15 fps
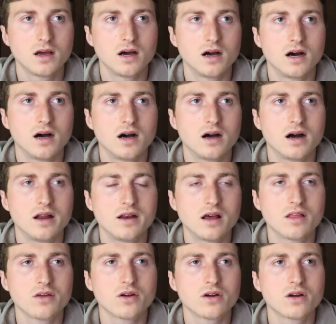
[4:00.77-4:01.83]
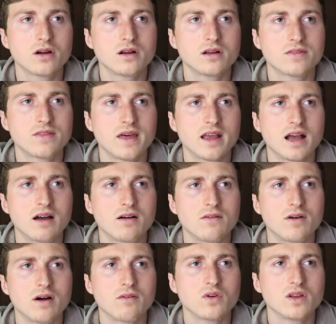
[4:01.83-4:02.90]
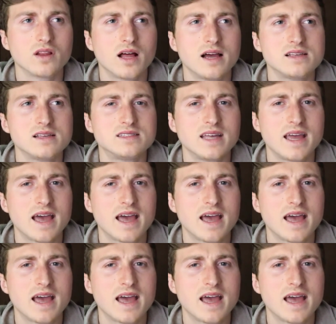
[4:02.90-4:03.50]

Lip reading: Another thing I've realized,